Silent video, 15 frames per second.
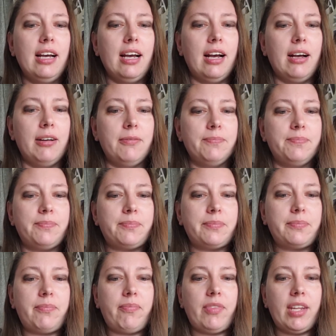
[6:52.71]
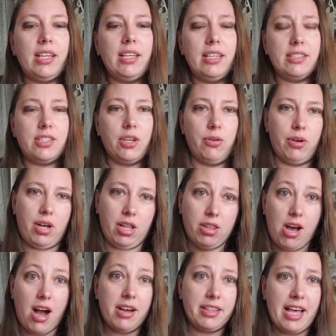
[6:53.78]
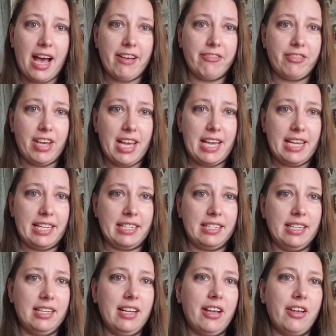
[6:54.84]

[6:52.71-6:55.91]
And so along that vein,